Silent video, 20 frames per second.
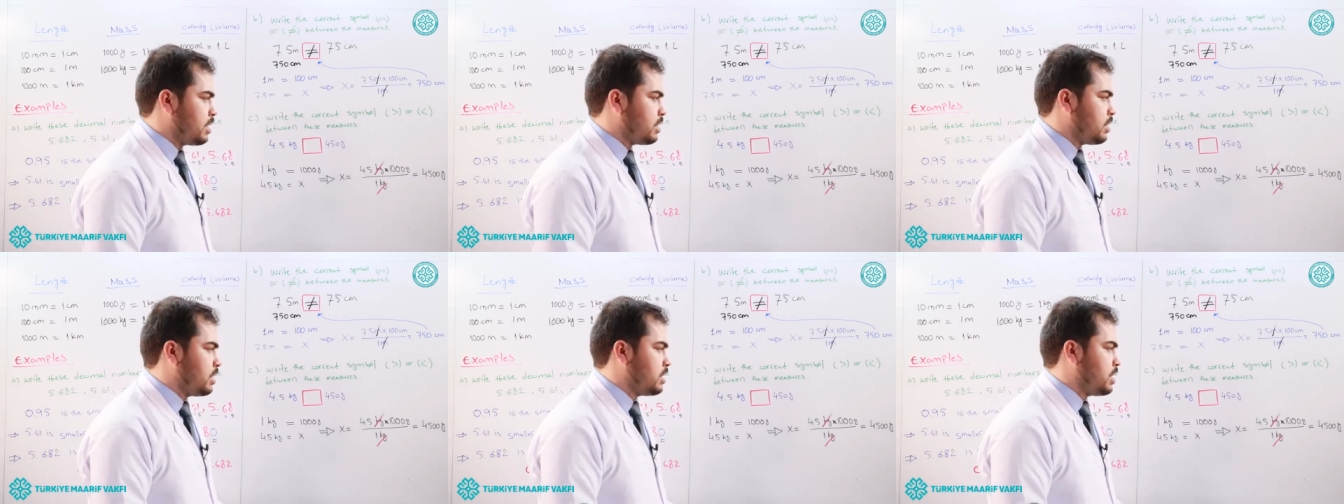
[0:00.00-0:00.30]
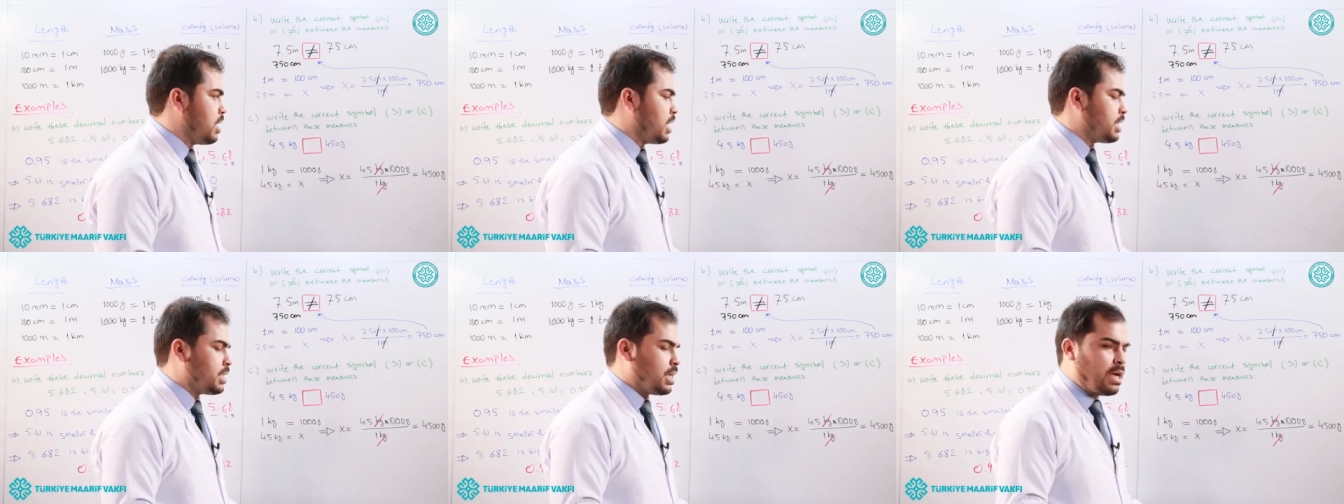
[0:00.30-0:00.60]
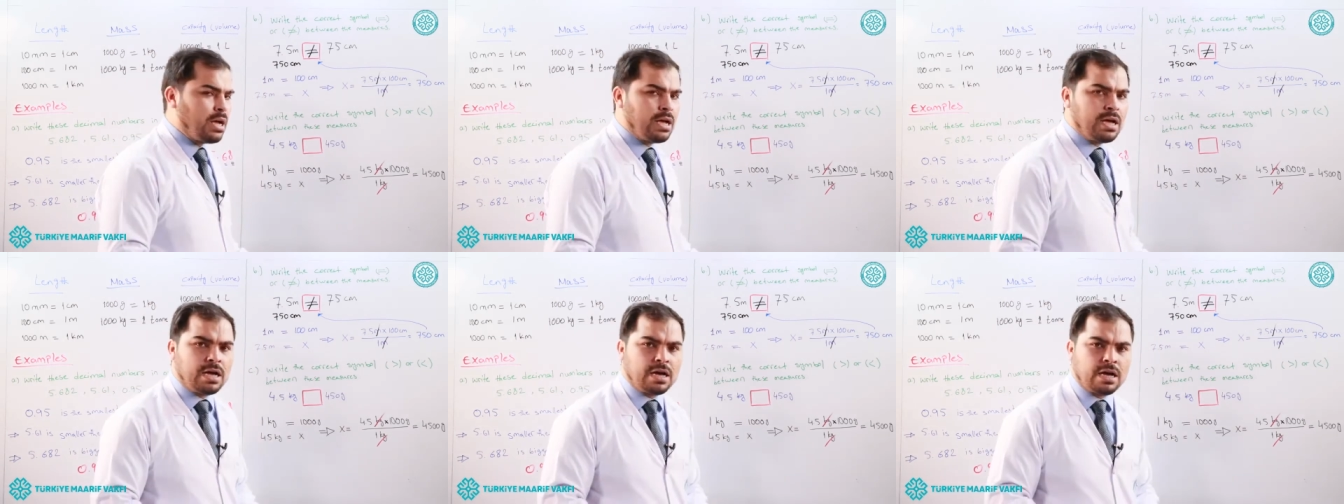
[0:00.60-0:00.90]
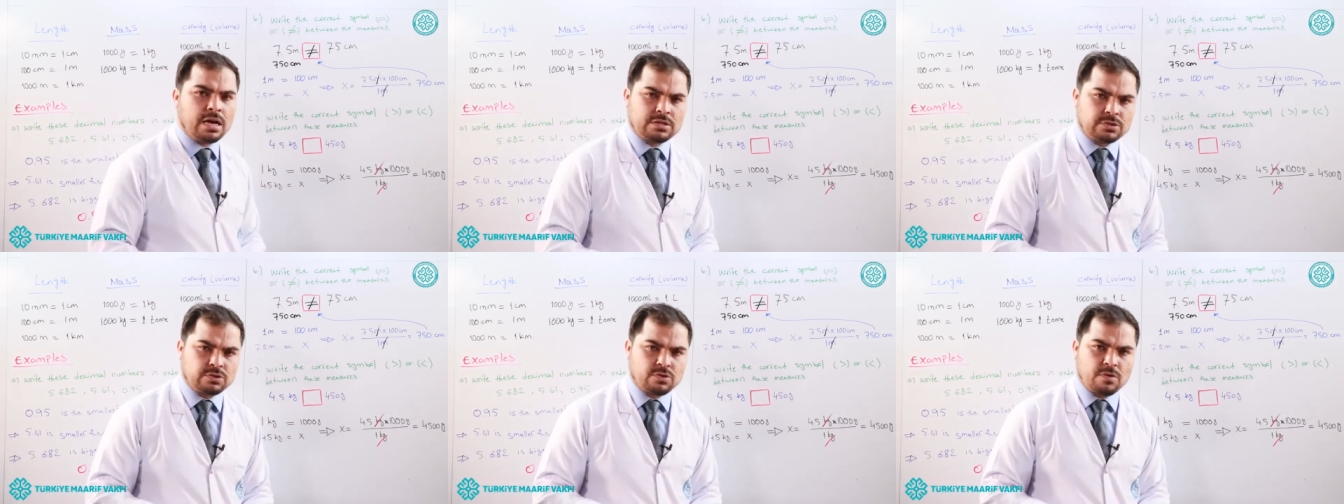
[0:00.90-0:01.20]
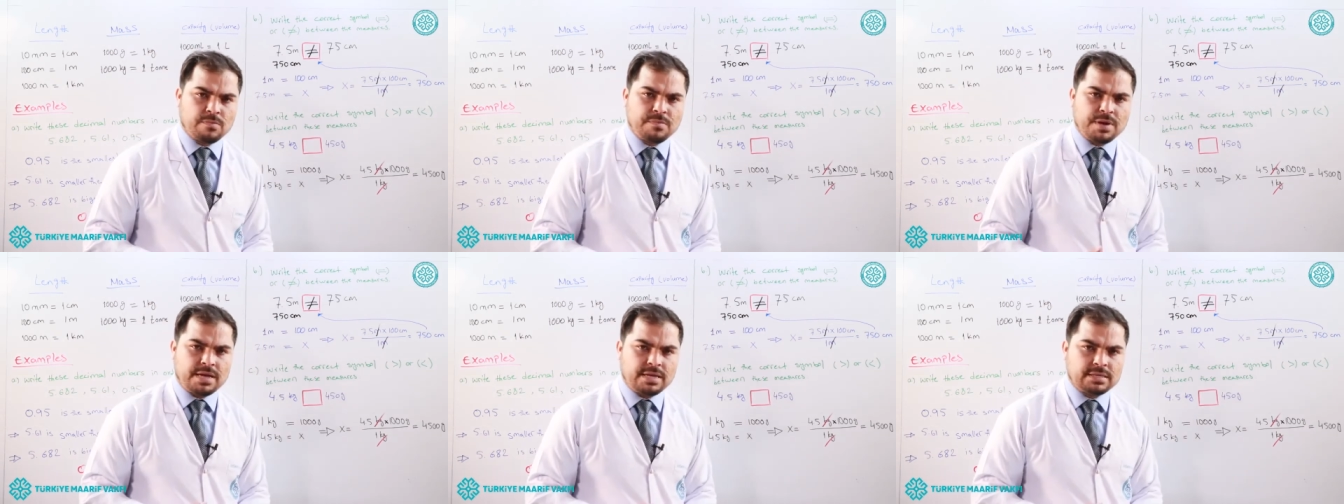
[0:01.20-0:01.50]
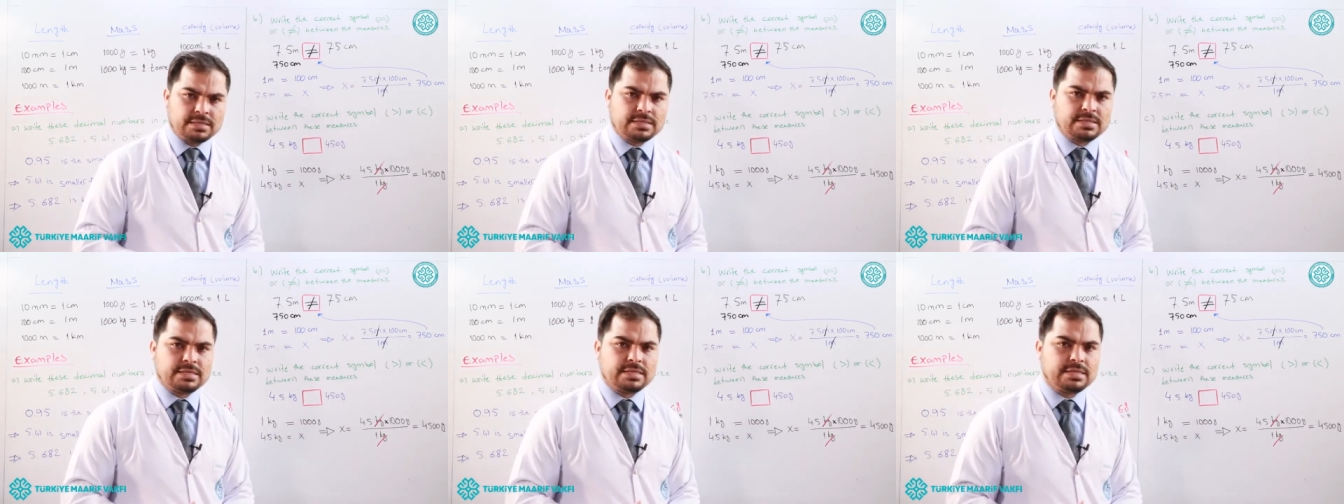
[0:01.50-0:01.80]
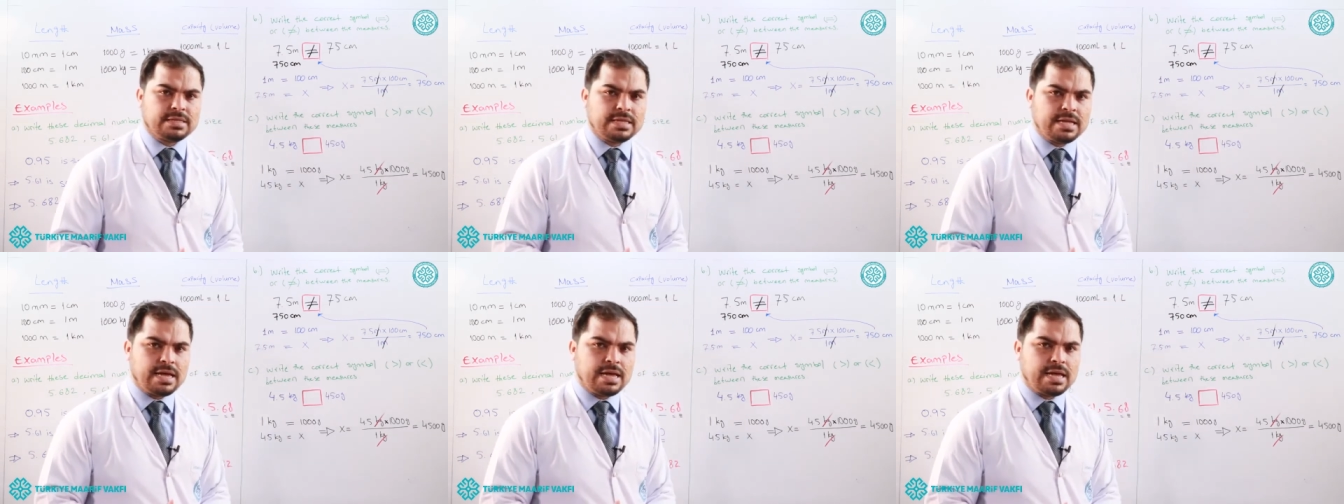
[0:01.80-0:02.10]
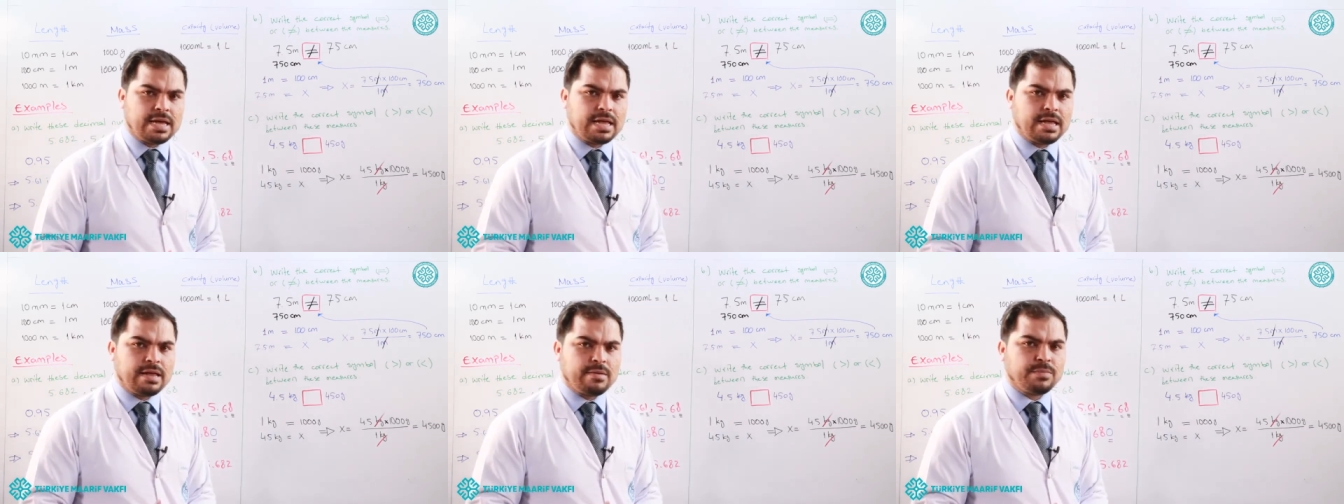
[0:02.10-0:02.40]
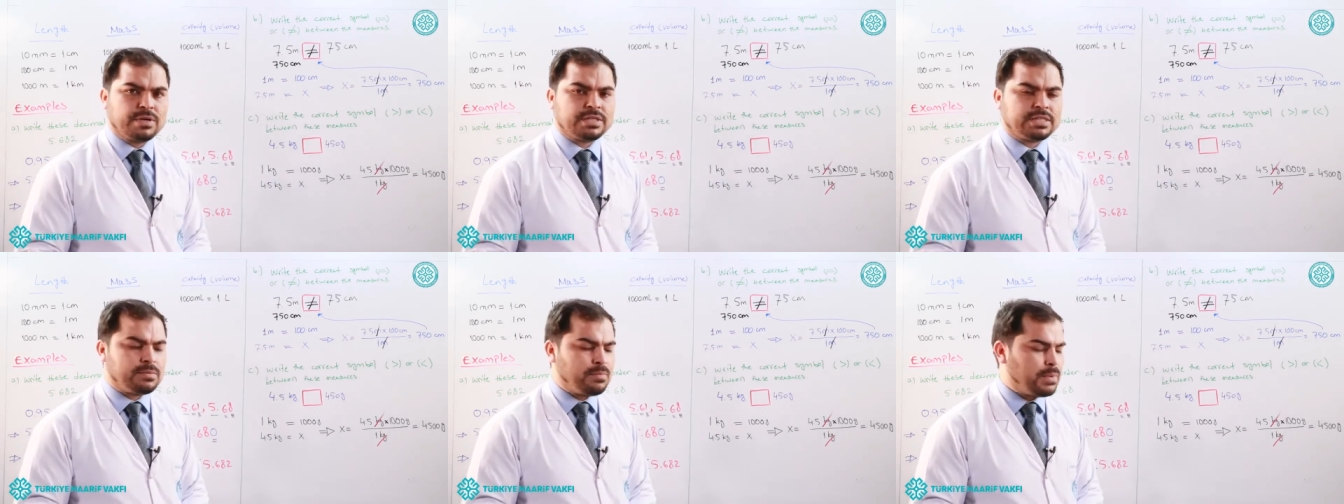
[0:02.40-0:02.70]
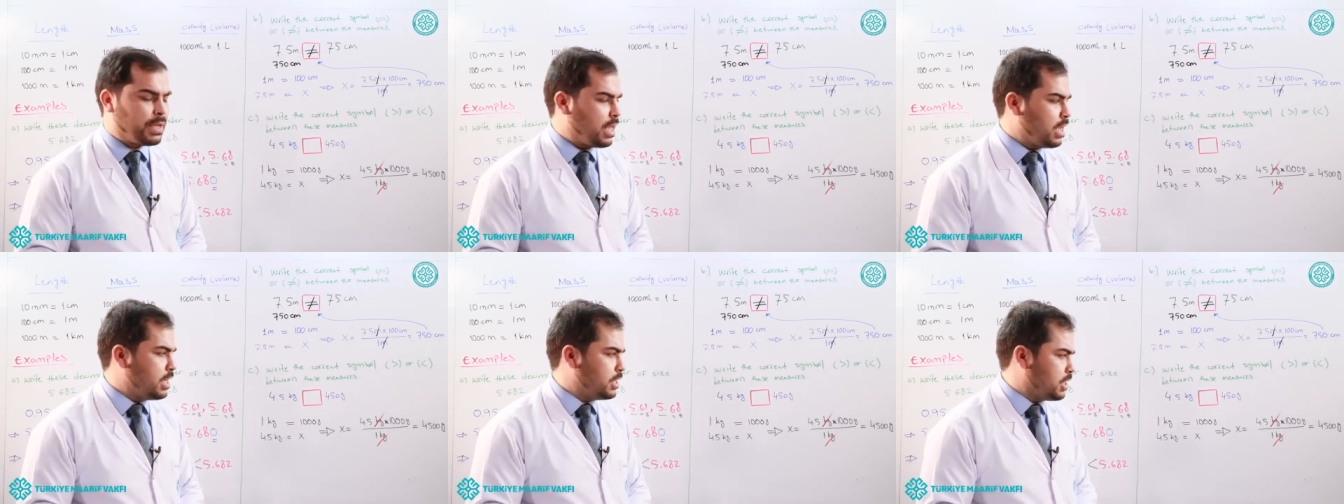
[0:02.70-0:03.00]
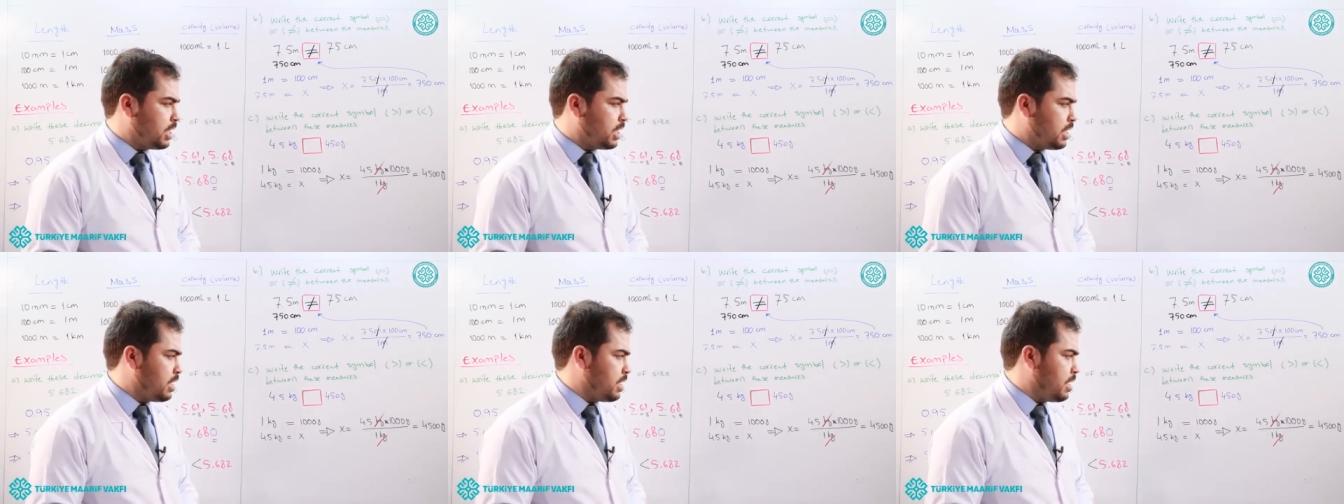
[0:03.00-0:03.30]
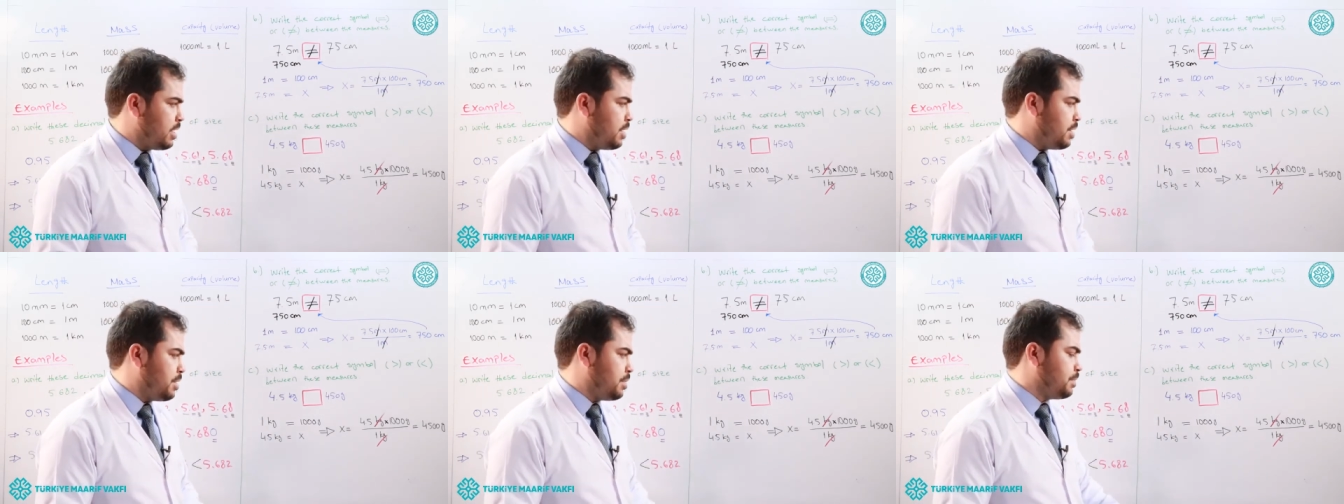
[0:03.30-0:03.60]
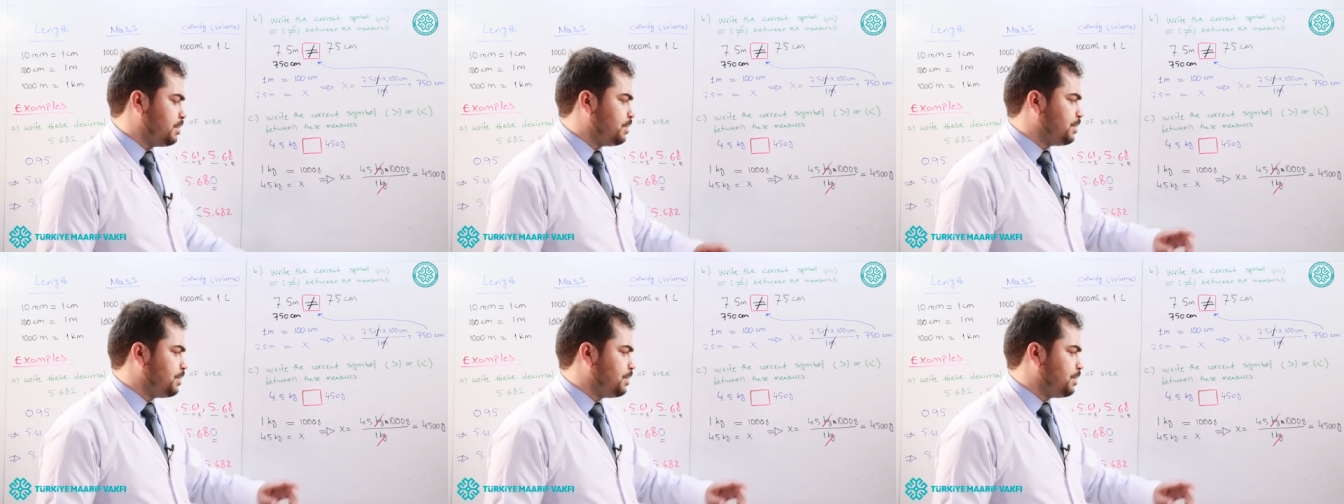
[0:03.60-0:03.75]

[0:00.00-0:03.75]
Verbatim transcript: So dot also means the multiplication in here.